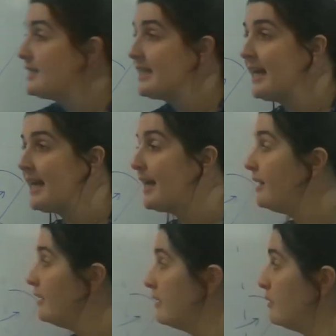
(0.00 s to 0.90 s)
this
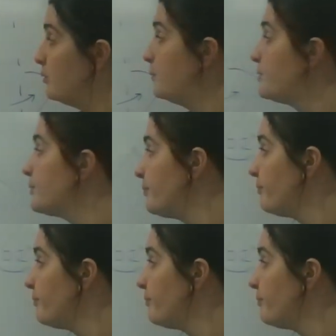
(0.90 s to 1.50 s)
here, whoops,